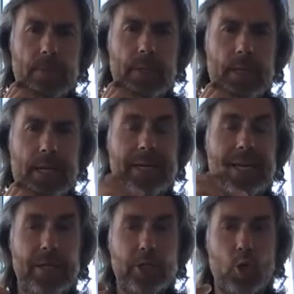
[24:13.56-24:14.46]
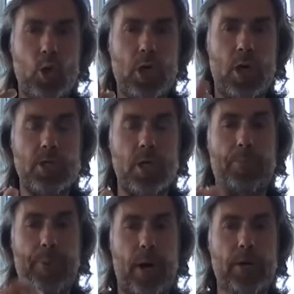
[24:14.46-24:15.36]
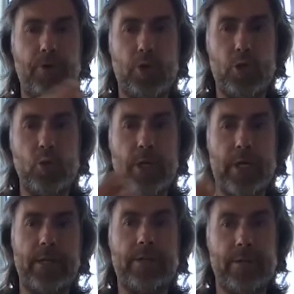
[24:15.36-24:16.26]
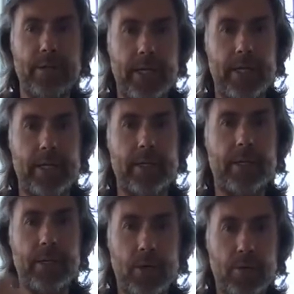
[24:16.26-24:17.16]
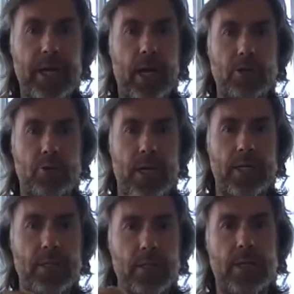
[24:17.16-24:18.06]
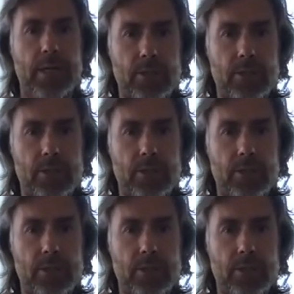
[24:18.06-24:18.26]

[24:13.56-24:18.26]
And the scorecards are part of the toolkit in Greenhouse, right? Okay.